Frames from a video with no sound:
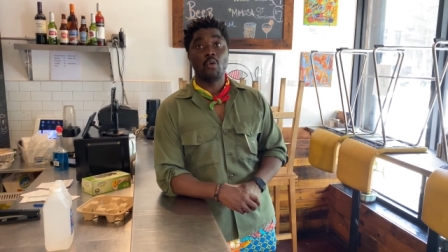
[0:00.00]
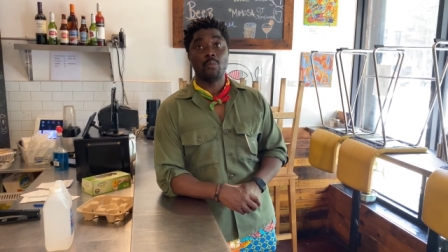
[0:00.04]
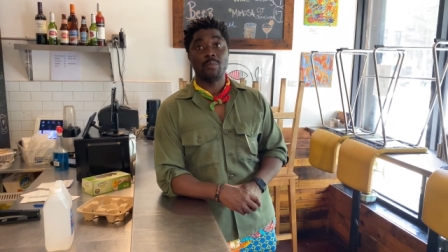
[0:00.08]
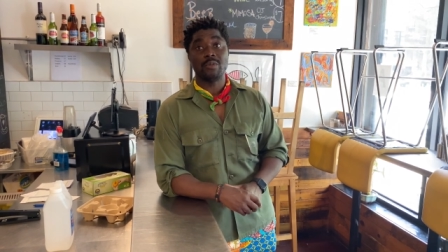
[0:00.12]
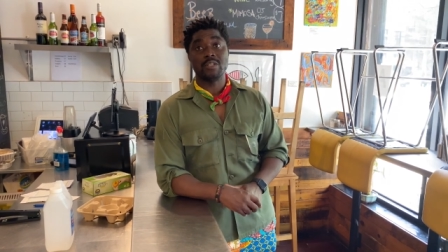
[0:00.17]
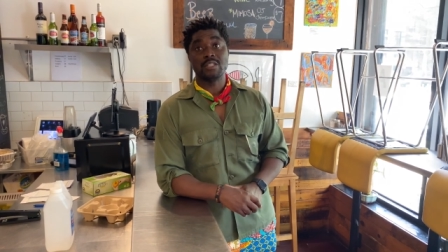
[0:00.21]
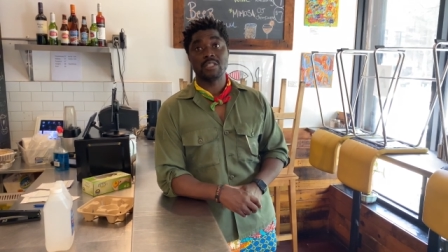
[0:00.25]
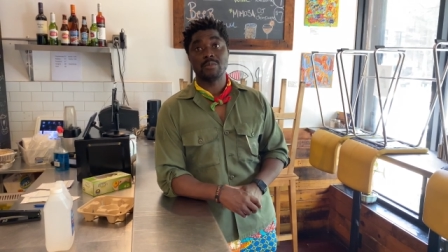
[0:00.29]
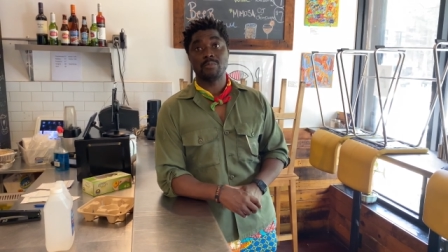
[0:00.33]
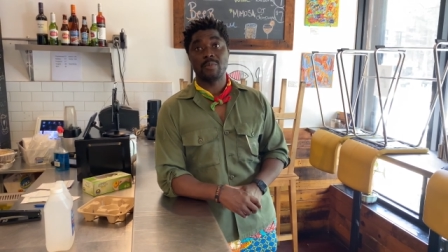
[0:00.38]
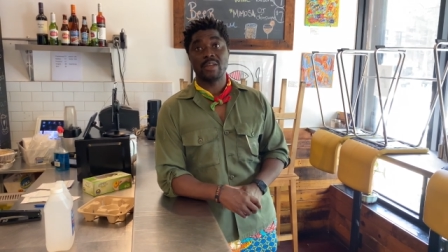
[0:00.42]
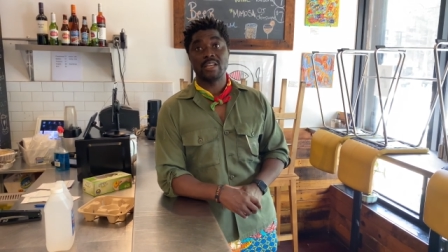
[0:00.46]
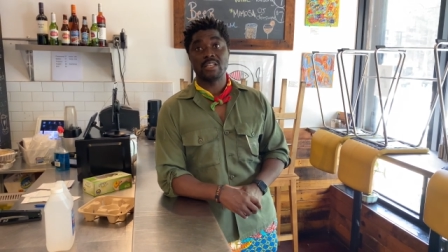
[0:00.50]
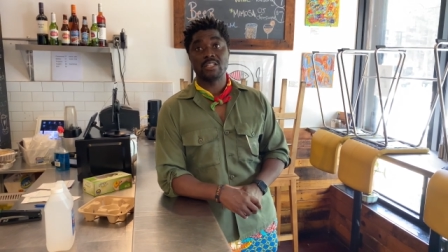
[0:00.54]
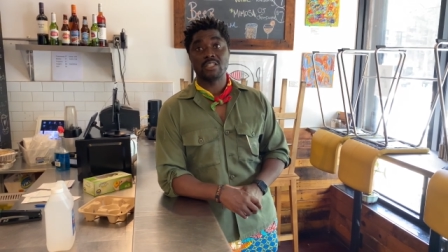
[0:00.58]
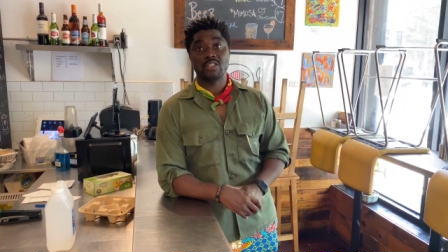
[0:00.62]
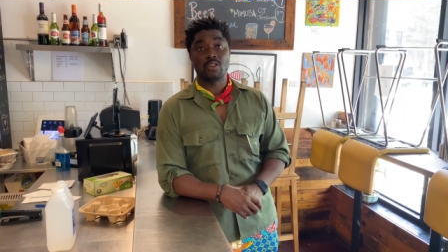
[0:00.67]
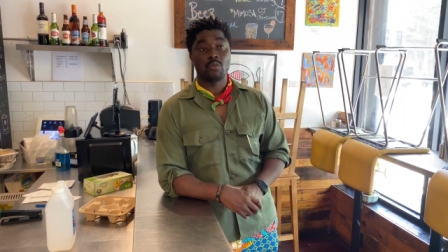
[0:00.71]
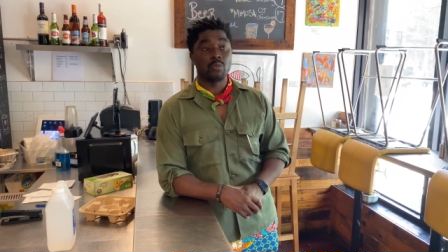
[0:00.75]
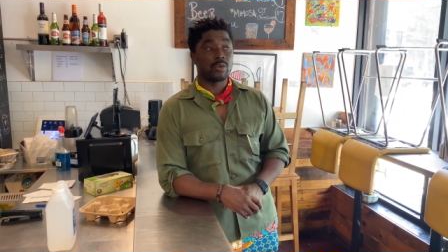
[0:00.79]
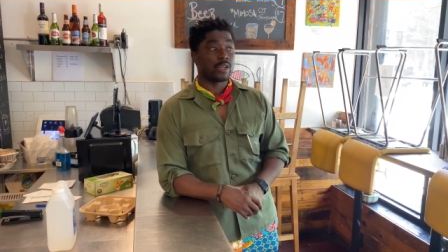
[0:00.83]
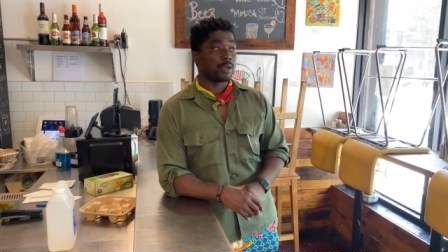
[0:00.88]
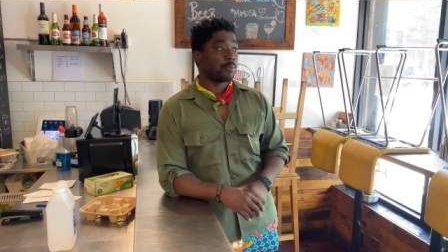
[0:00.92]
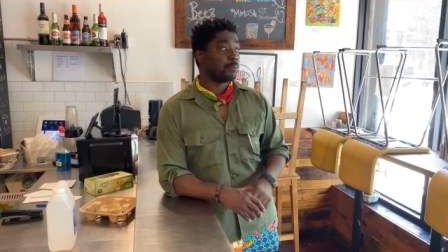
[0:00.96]
open space
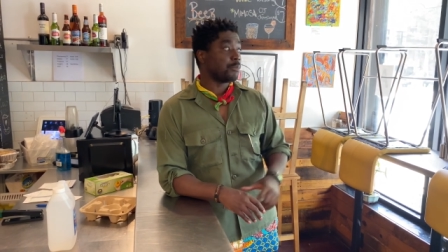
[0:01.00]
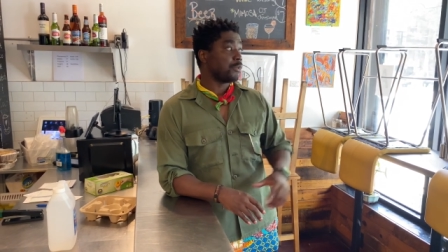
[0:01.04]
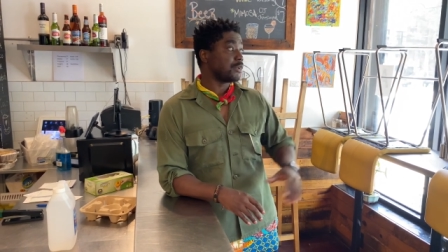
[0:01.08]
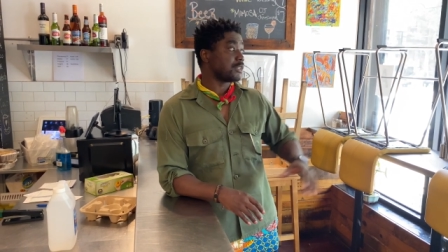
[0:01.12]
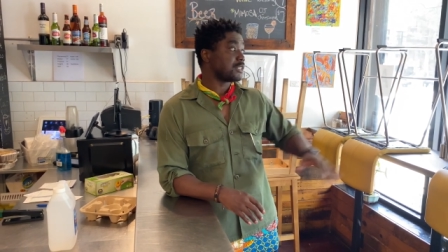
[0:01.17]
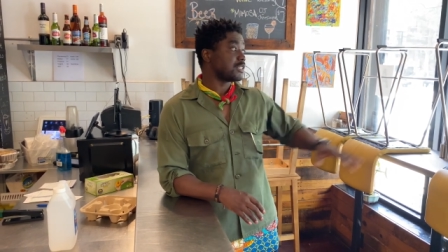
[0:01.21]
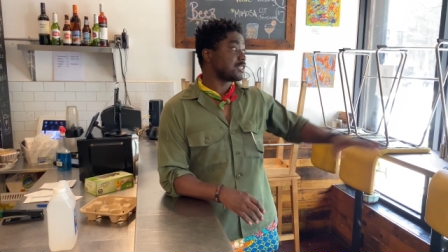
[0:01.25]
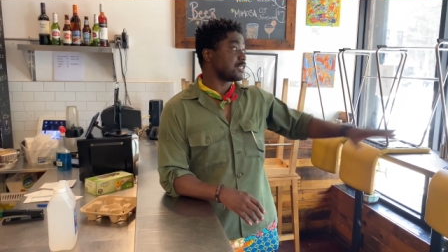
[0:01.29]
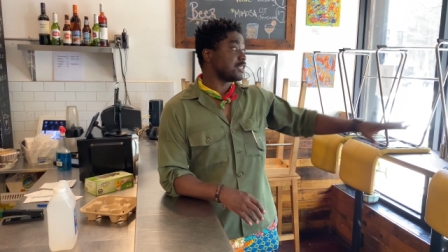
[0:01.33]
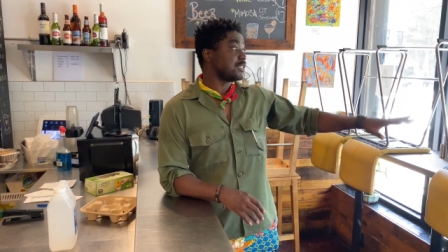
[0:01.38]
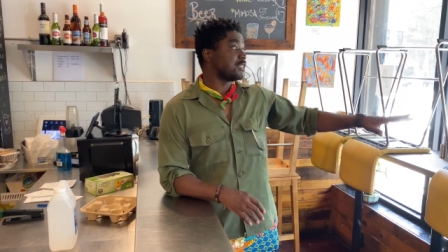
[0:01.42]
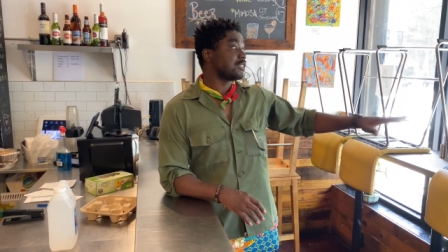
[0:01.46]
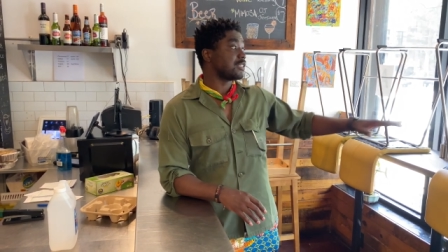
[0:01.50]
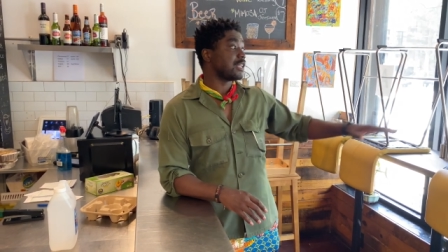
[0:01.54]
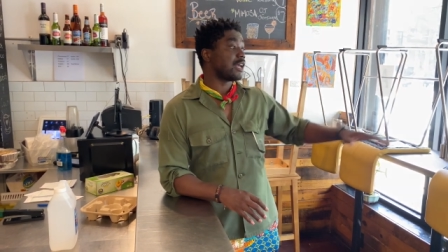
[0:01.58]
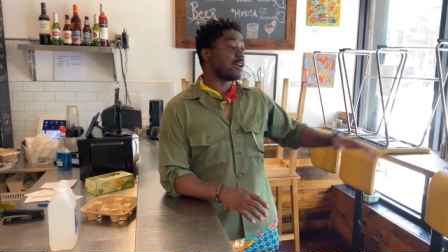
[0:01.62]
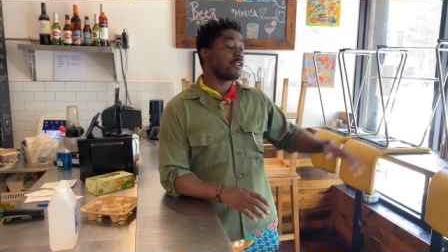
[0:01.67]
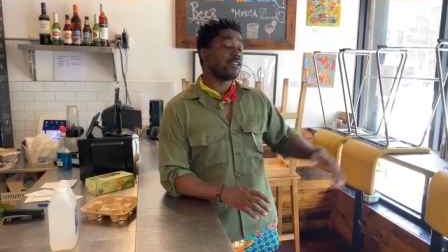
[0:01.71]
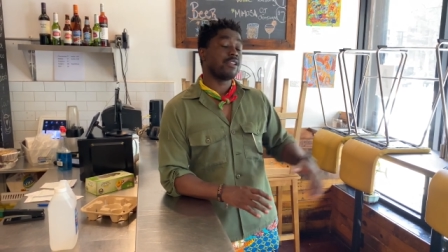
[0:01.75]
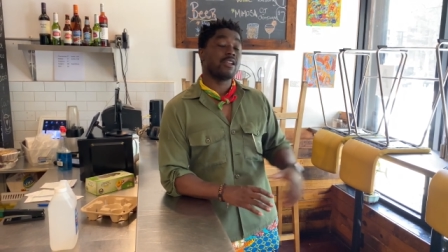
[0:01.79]
so we can put seats down